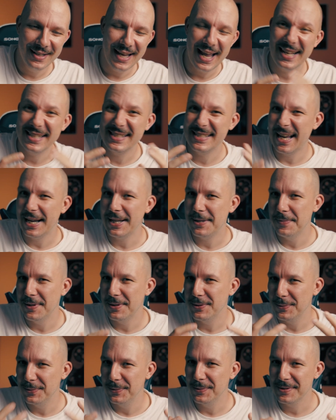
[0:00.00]
the
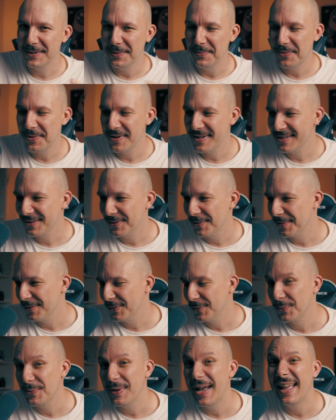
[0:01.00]
excitement to do some risk or
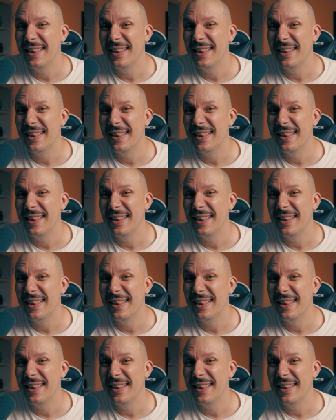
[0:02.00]
do